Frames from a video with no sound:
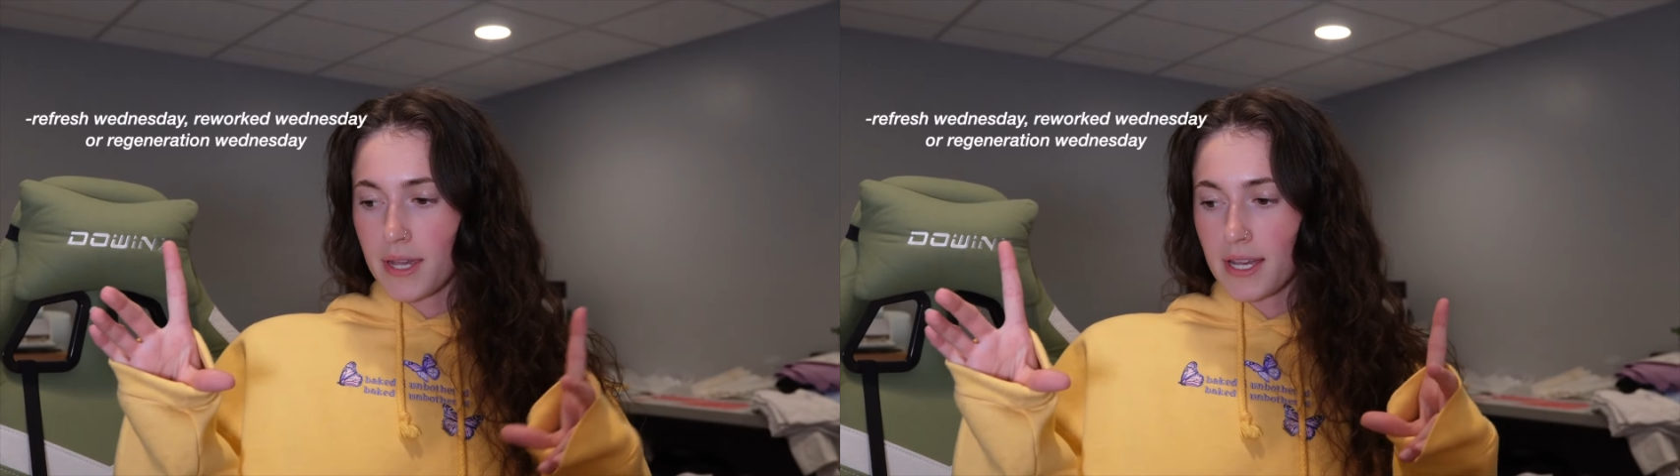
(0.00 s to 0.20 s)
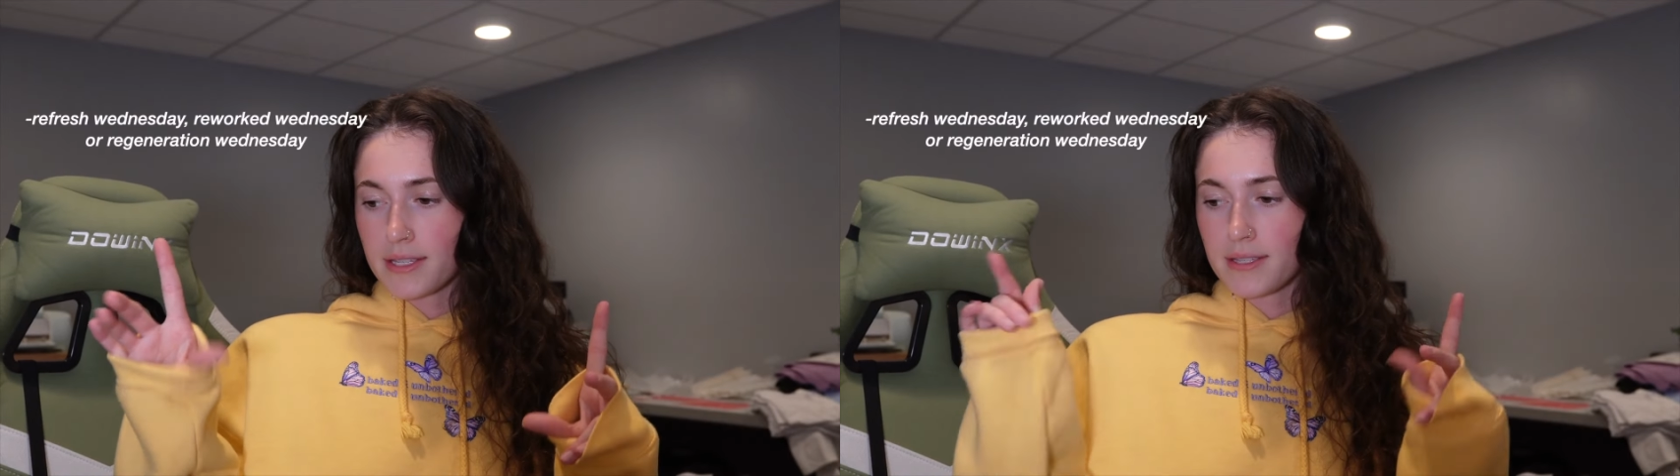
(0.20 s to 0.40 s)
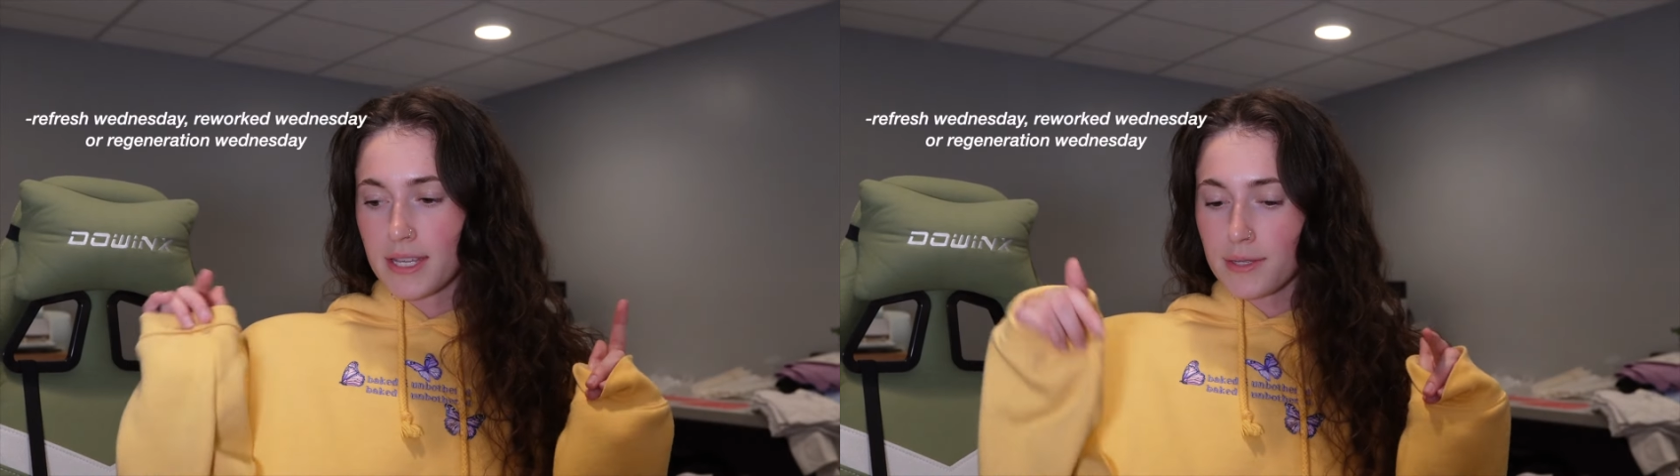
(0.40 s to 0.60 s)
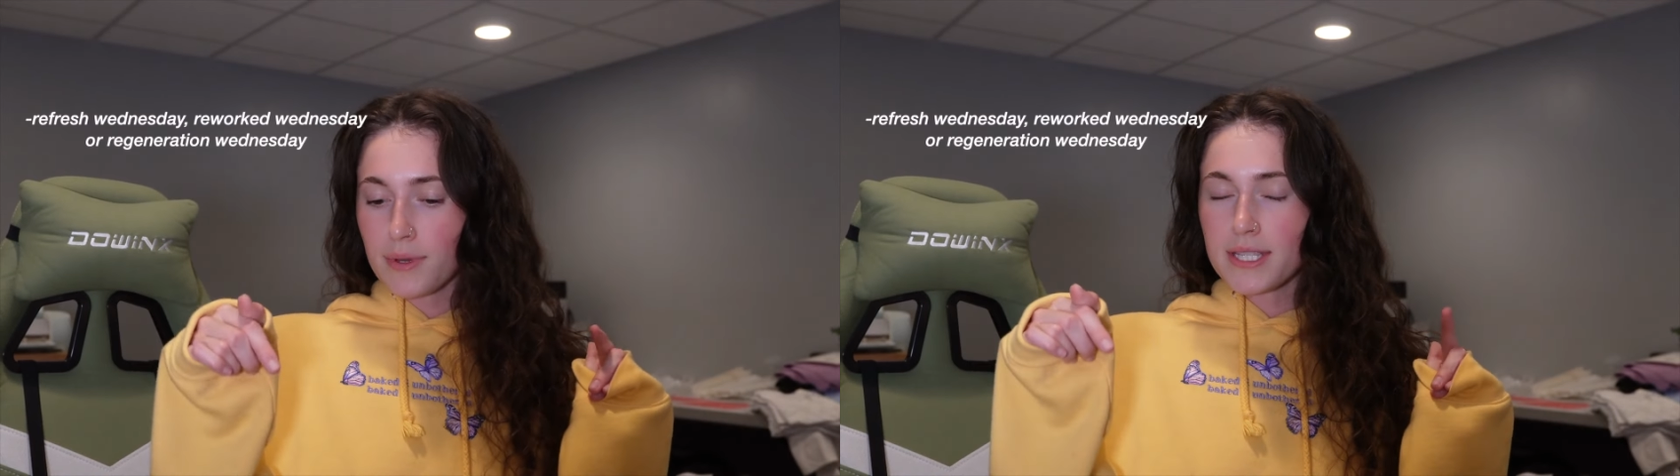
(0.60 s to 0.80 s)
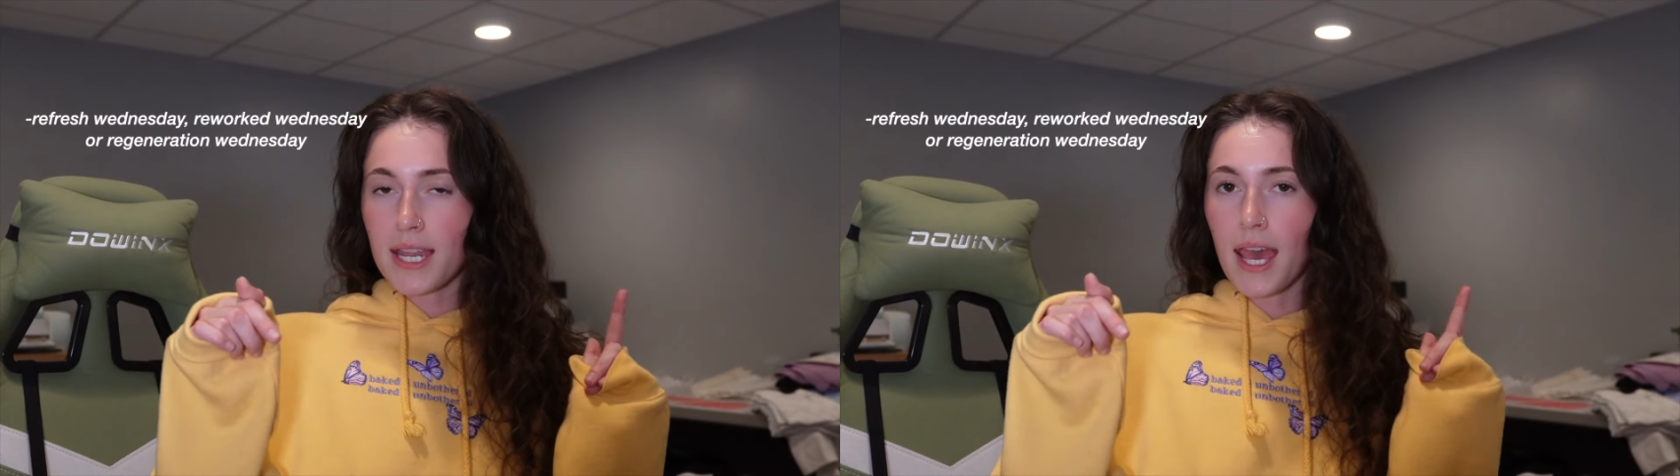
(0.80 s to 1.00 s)
because this
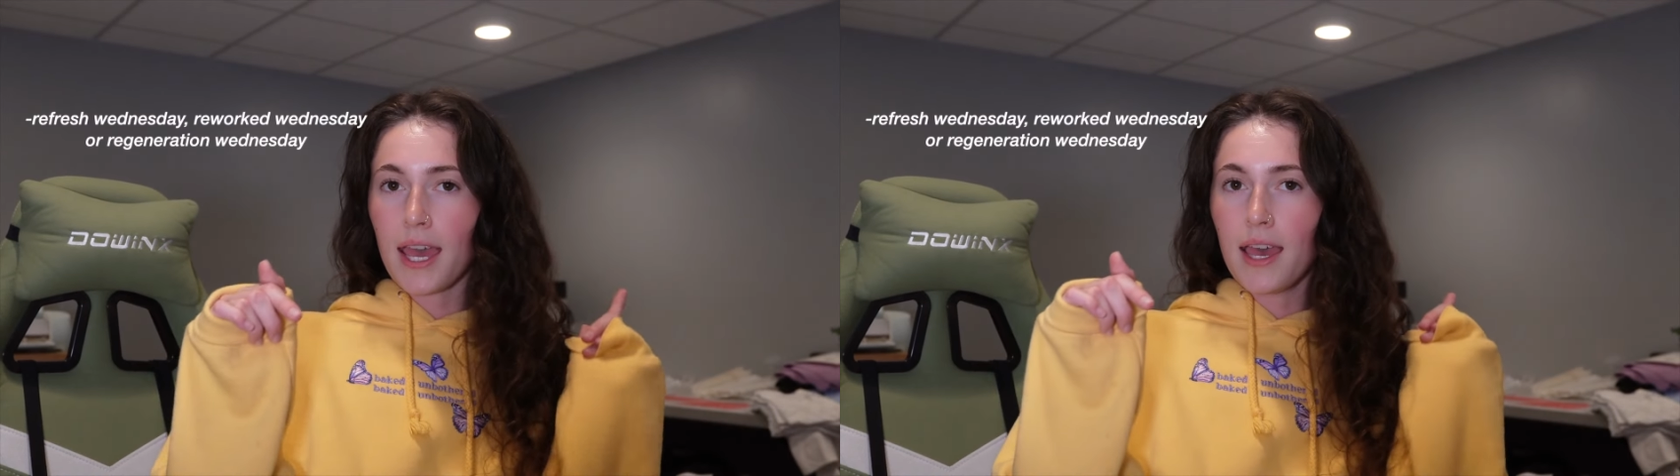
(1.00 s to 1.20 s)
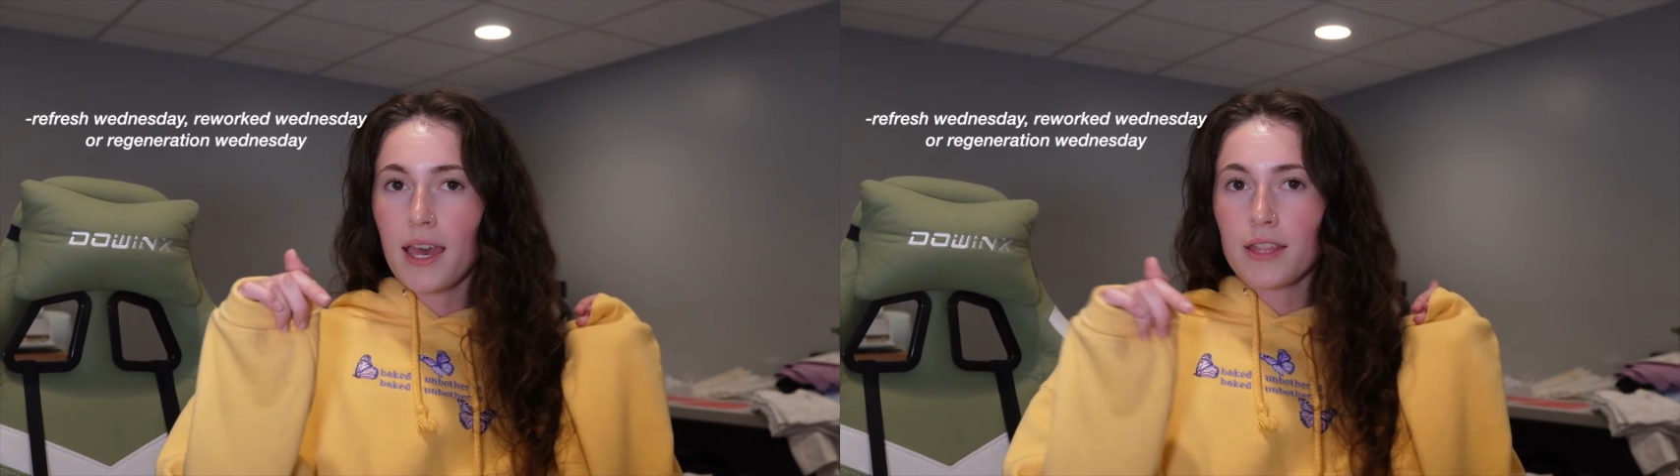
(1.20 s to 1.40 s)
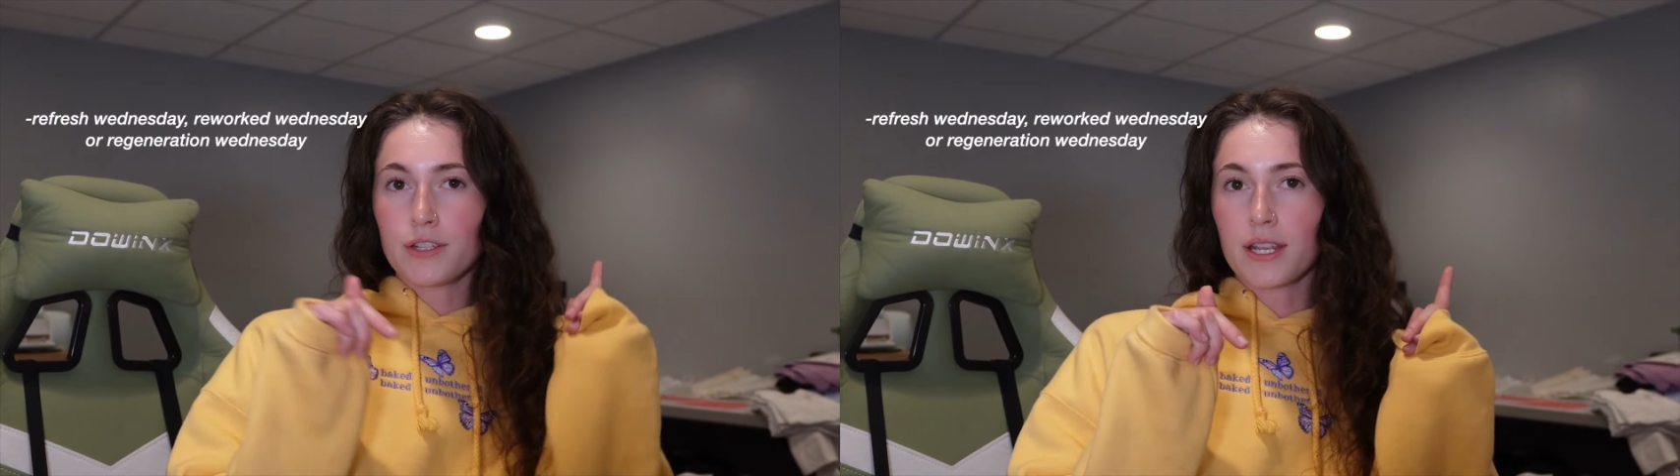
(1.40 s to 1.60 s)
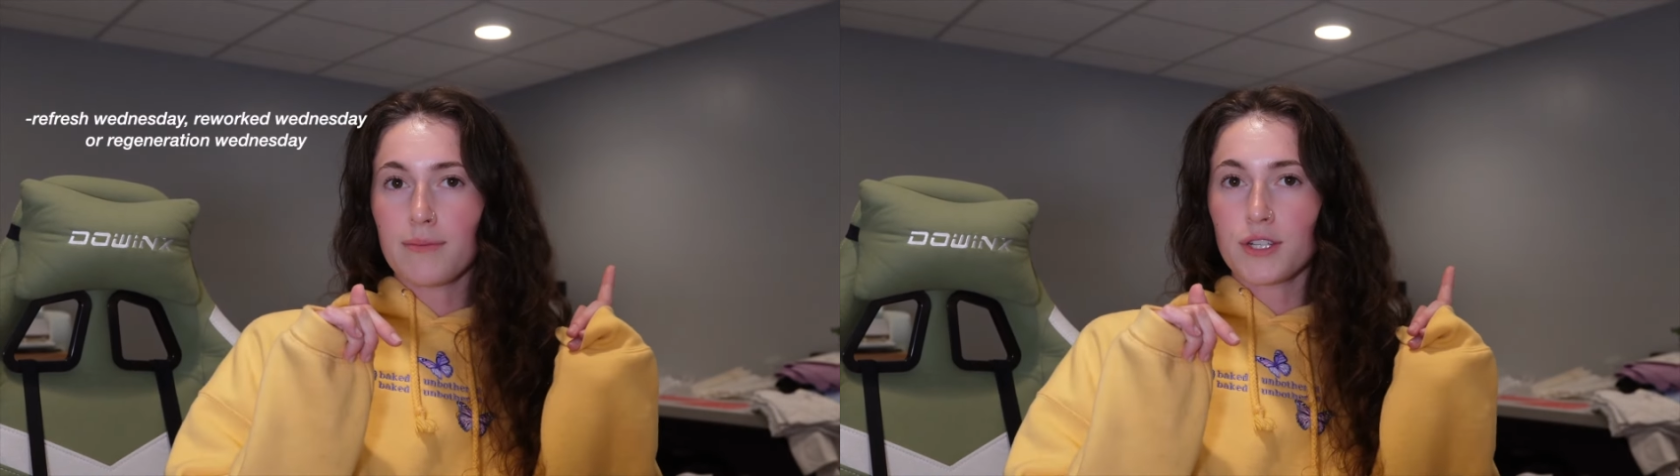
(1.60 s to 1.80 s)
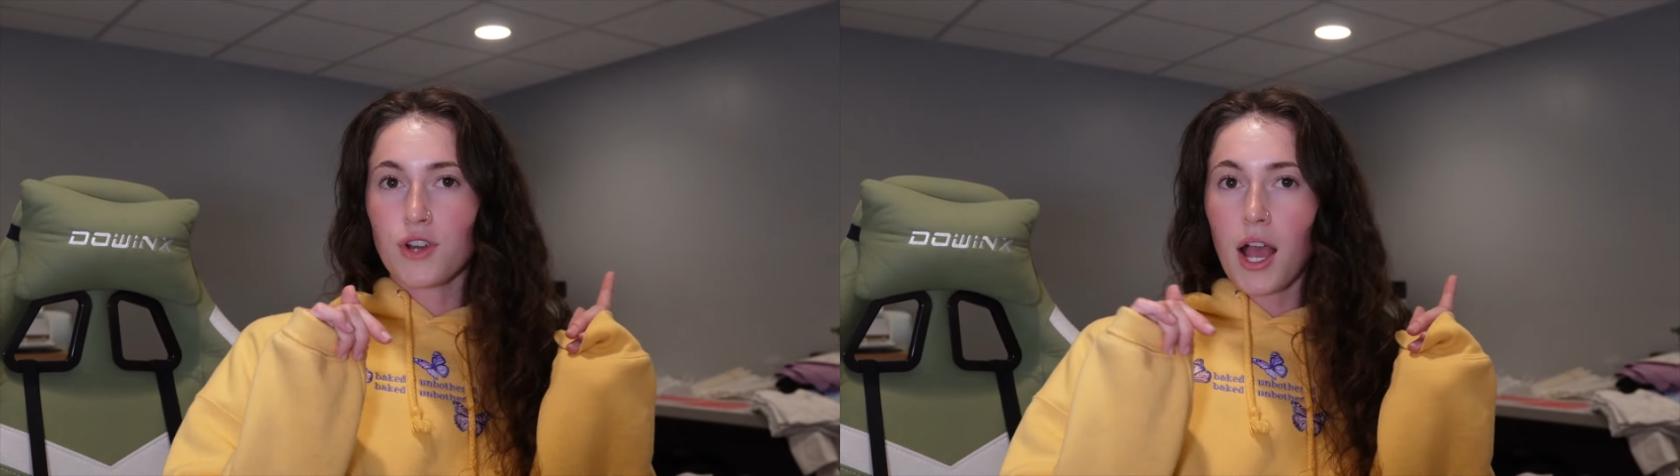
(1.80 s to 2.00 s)
Wednesday there's gonna
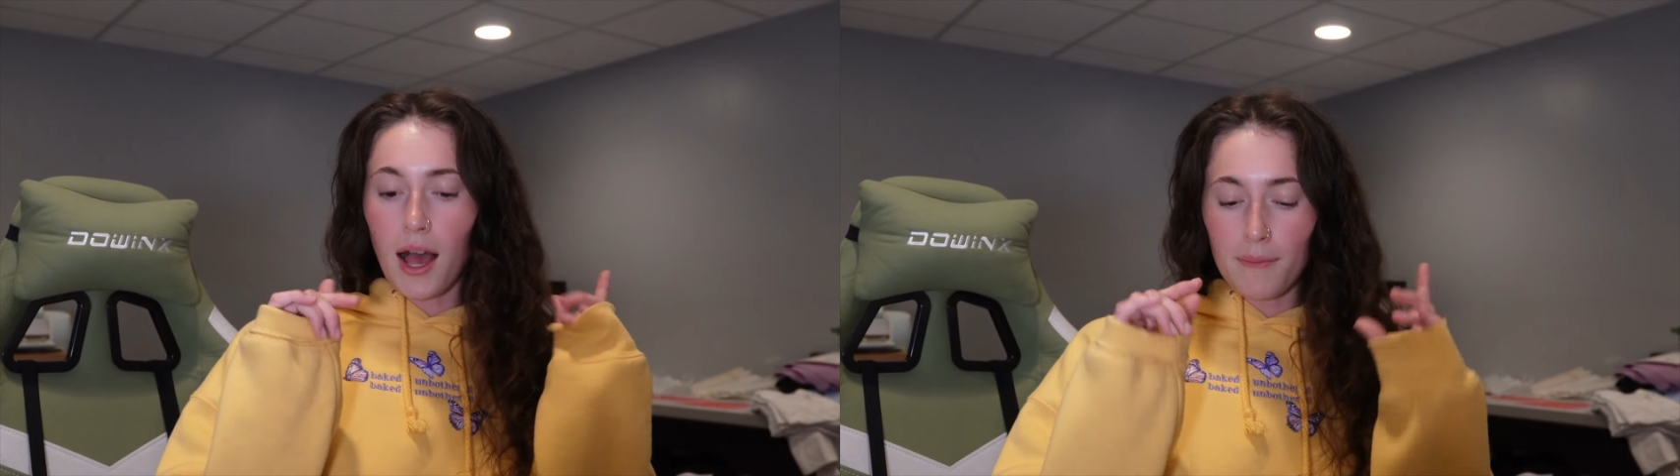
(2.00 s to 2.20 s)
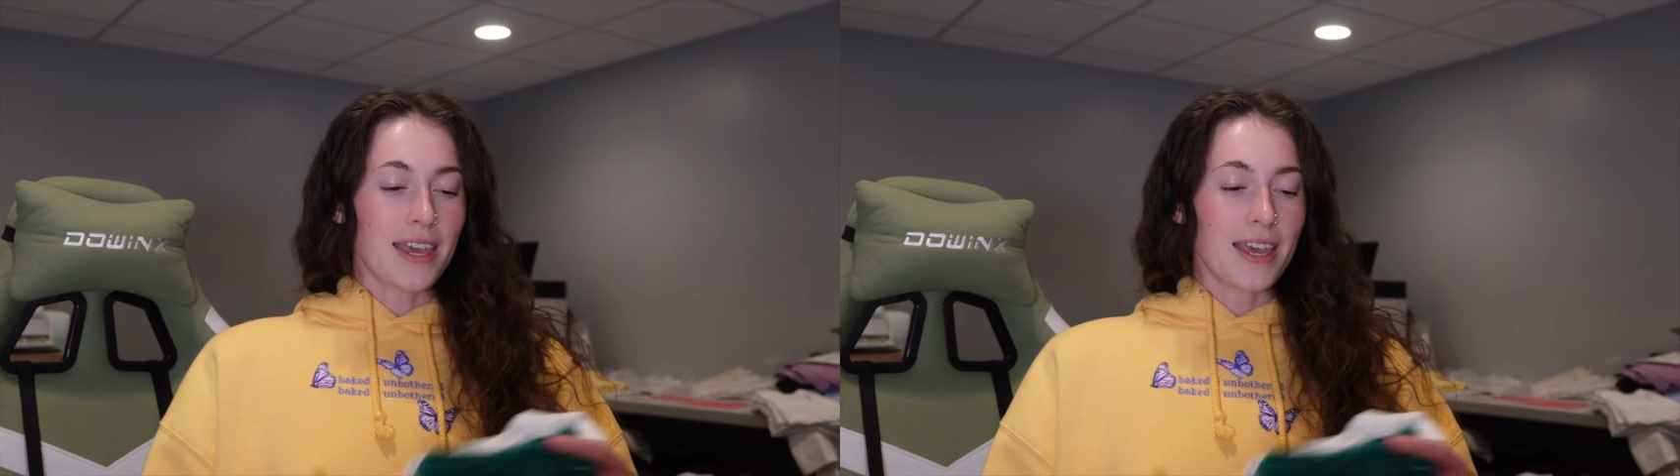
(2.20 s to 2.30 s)
be a drop.